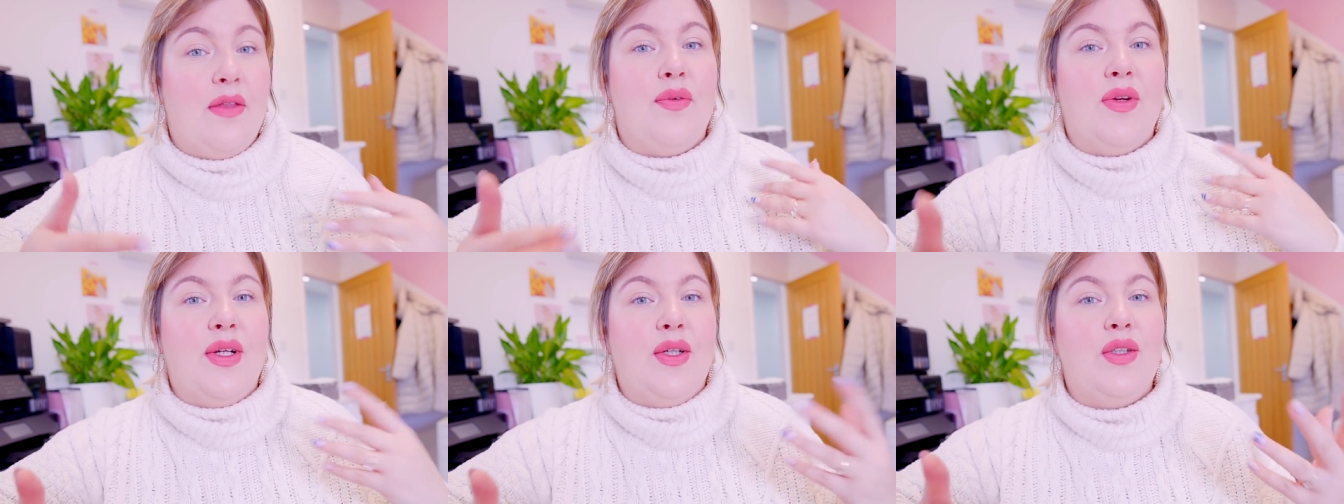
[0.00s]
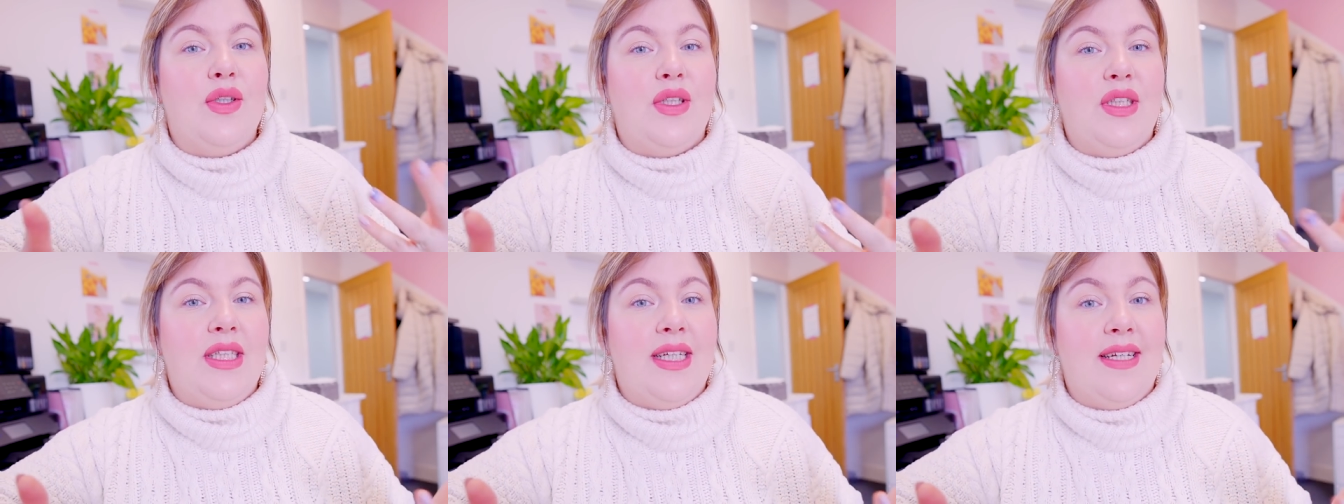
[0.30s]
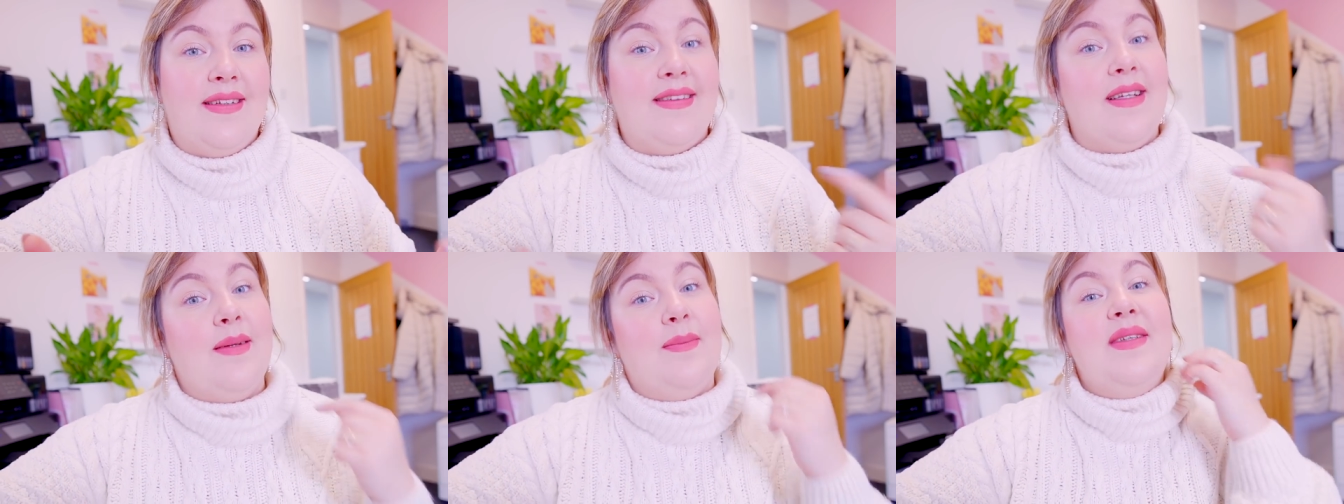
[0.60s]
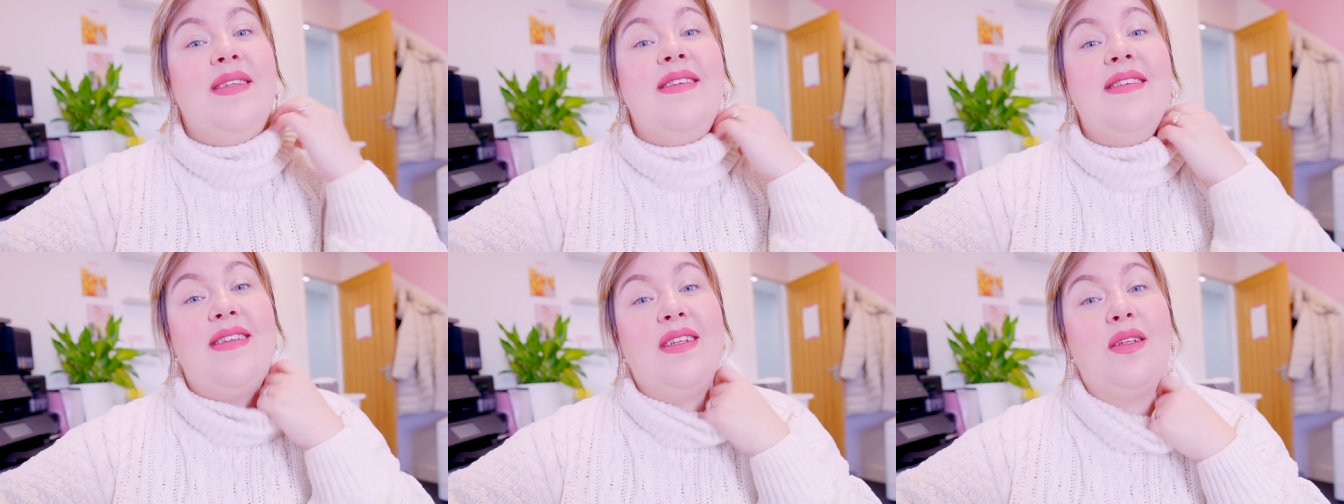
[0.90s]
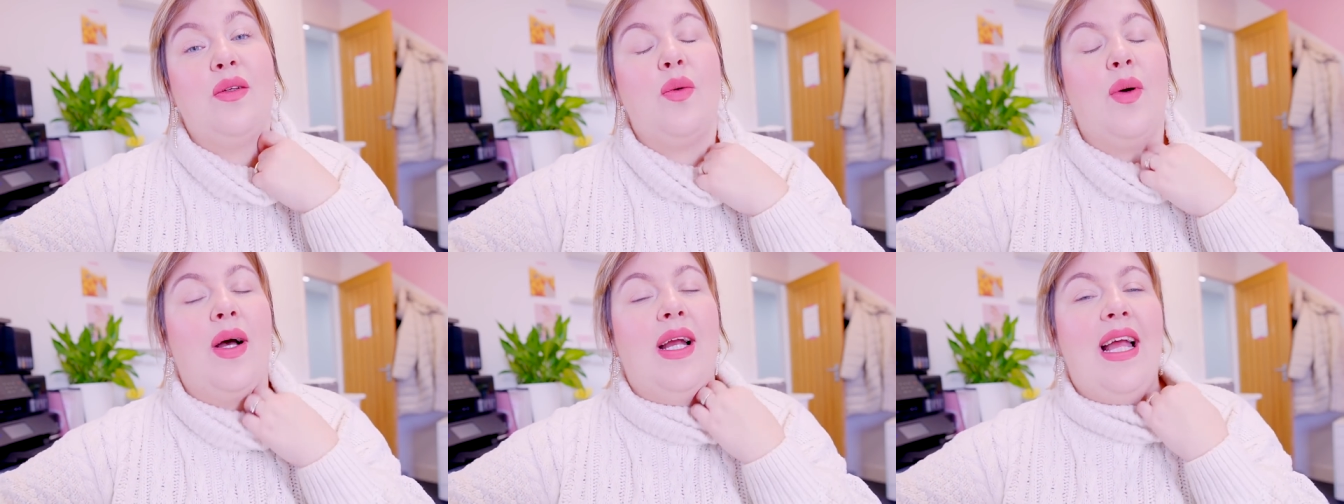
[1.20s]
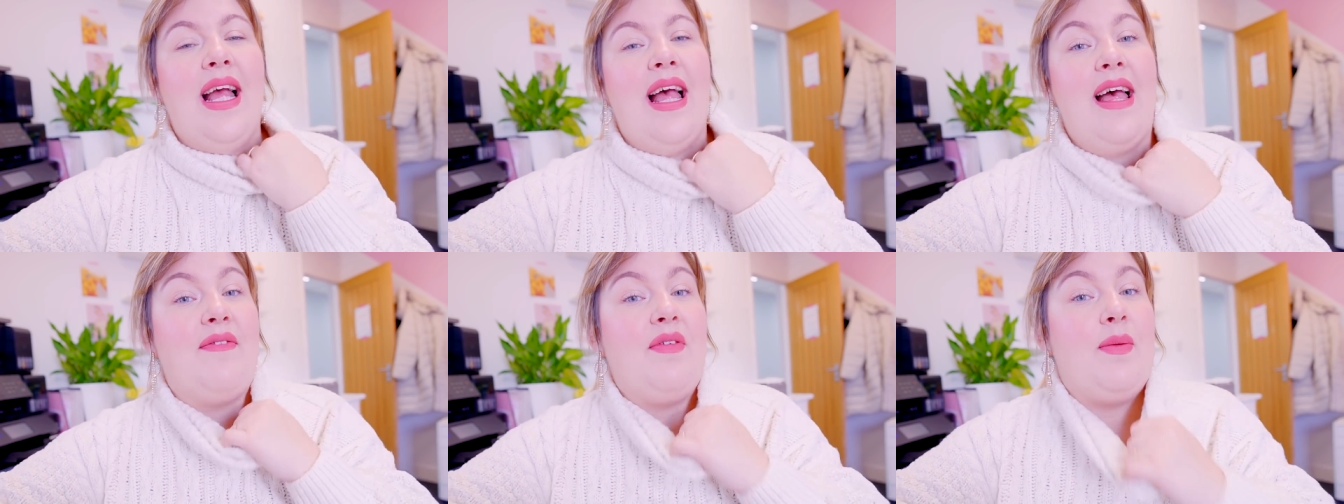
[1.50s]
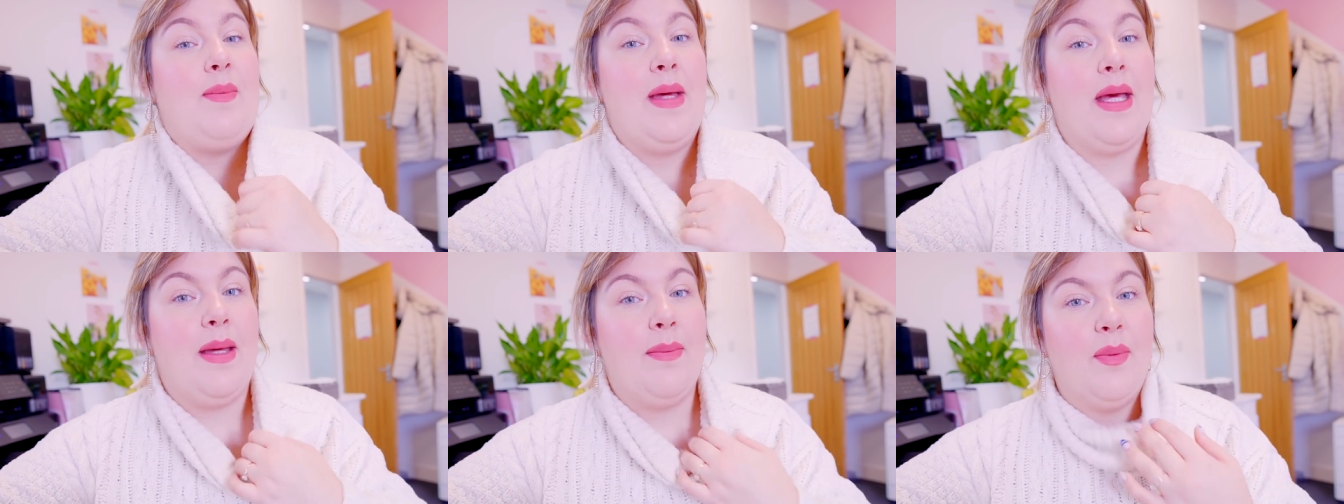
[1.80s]
300 GSM is still quite a
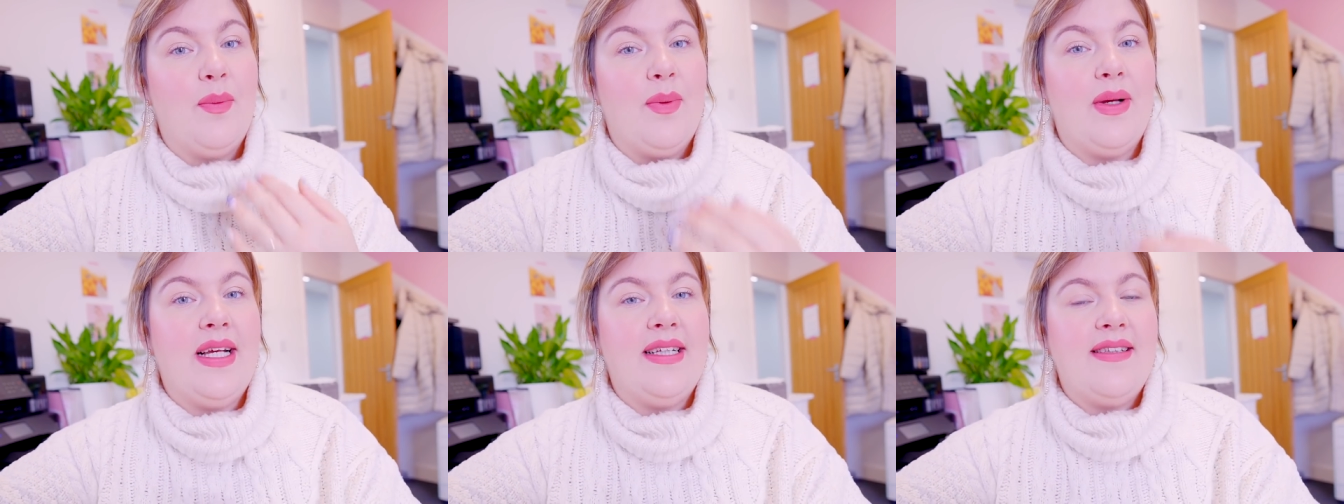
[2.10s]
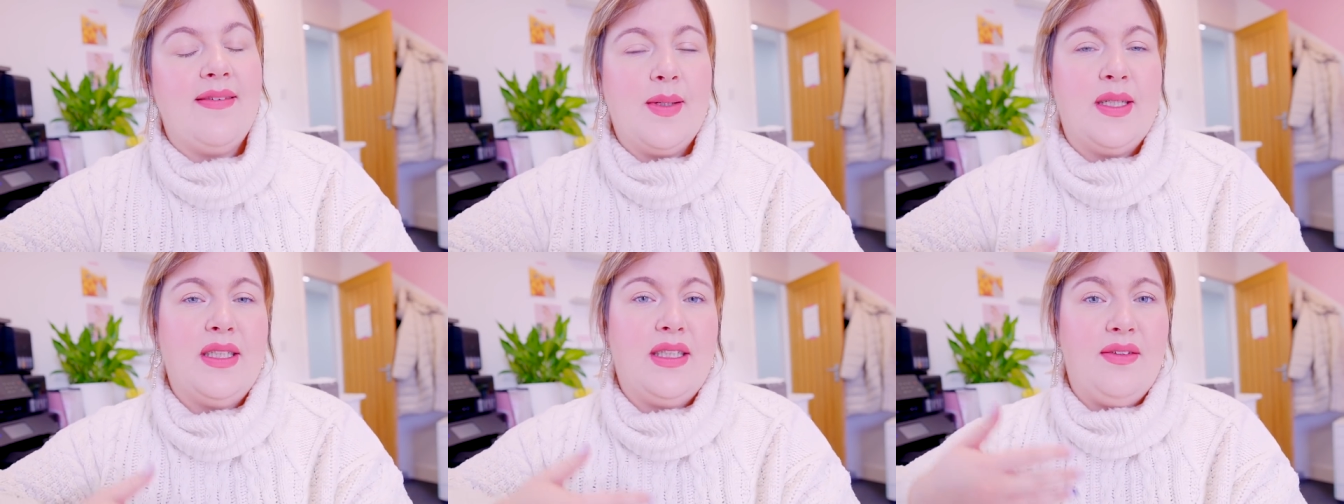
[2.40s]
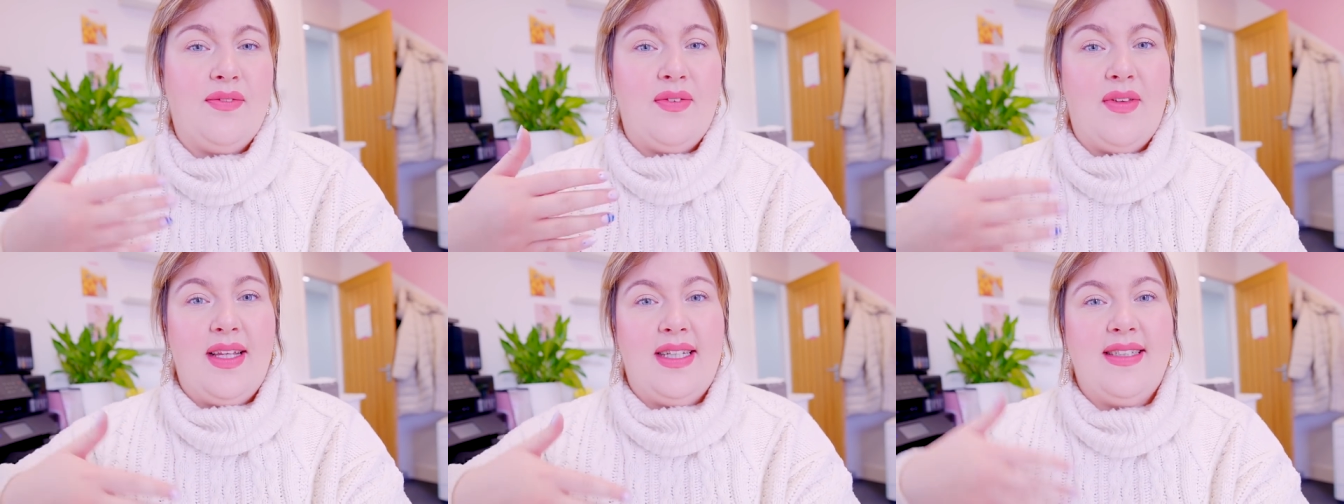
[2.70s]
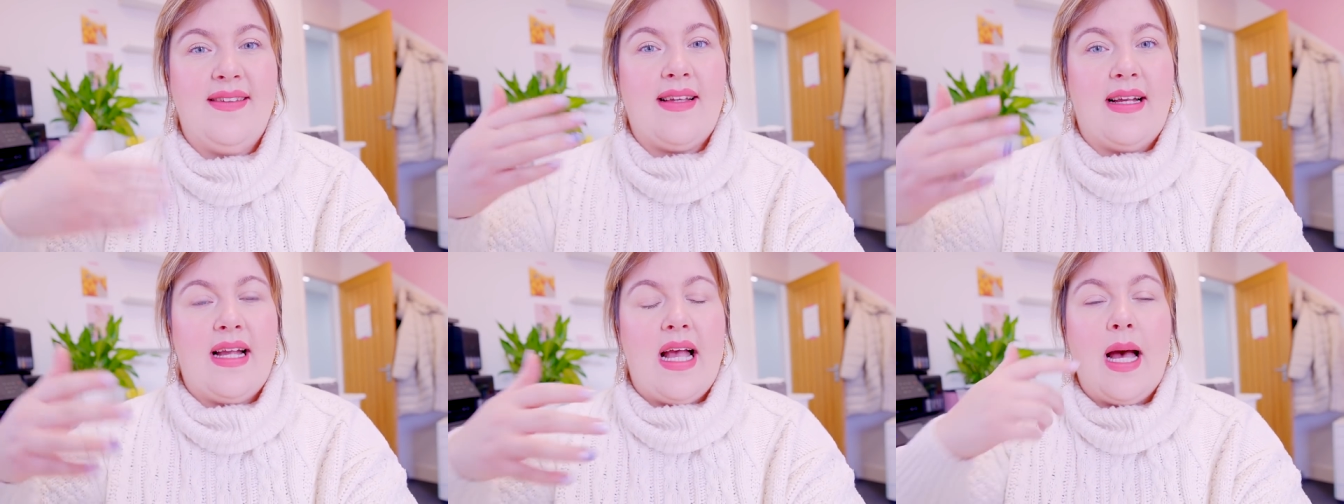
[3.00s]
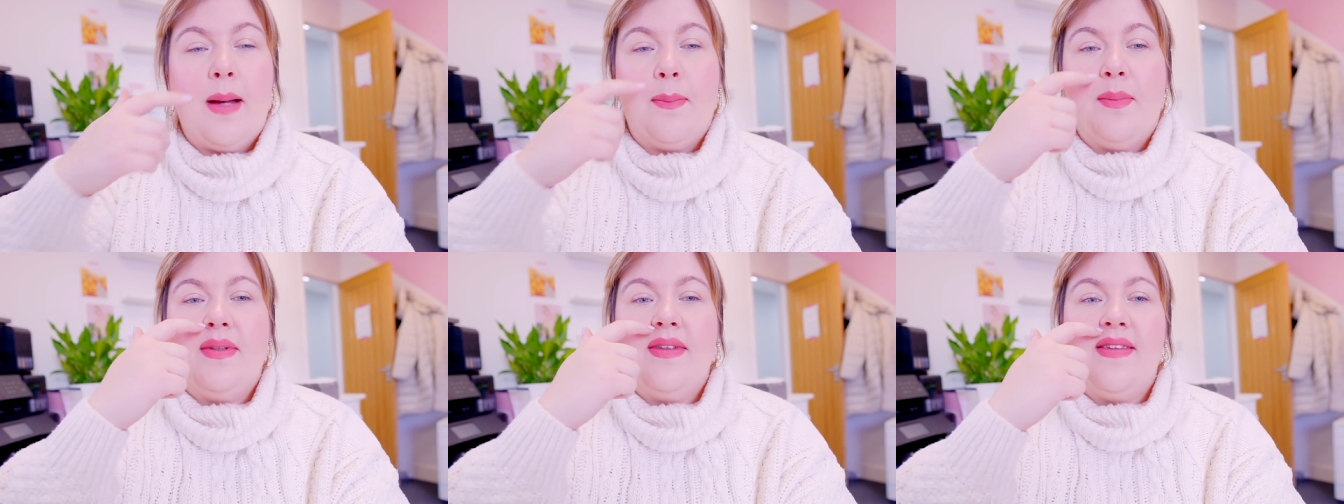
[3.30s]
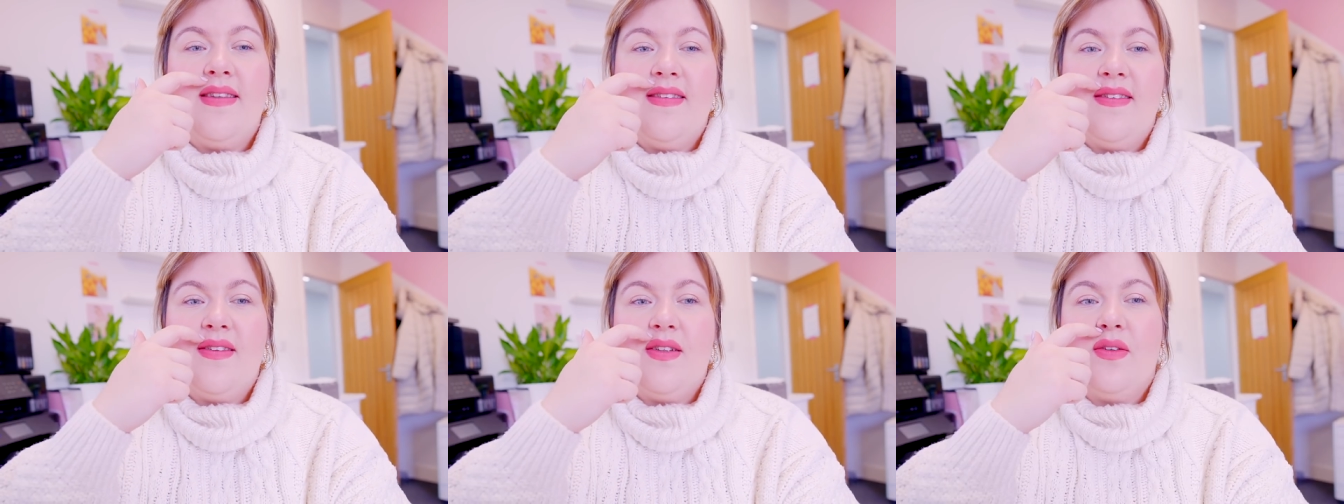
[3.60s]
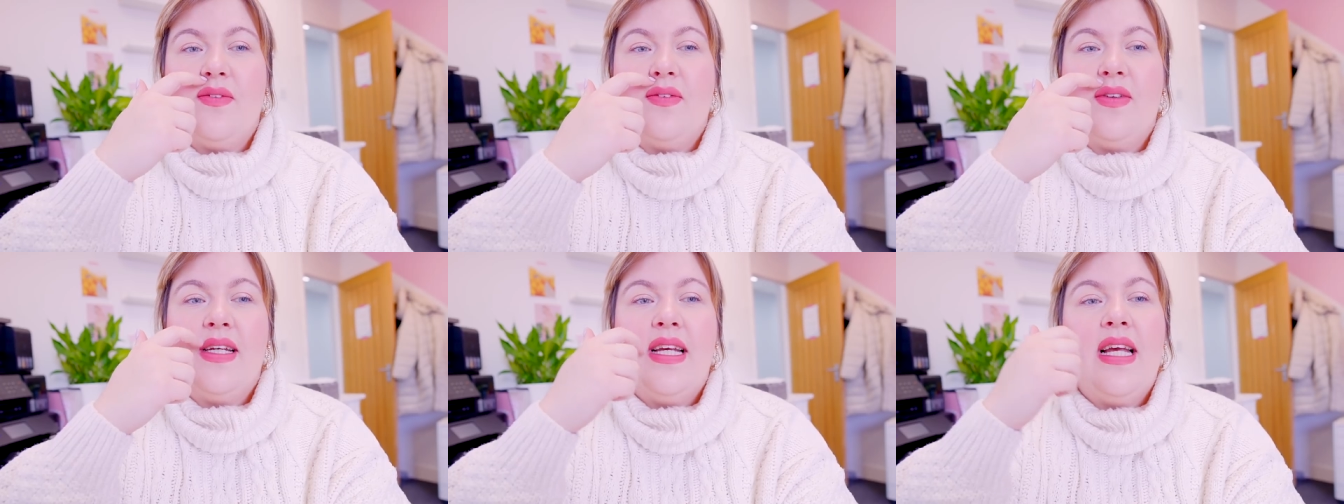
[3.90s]
heavy paperweight, especially for things like art prints and
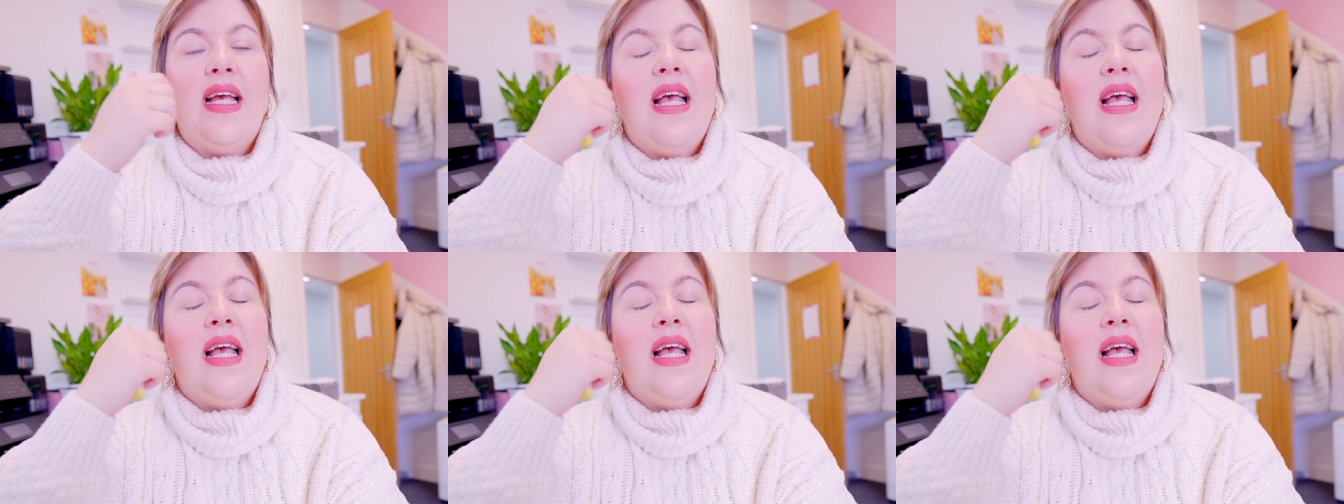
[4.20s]
stuff.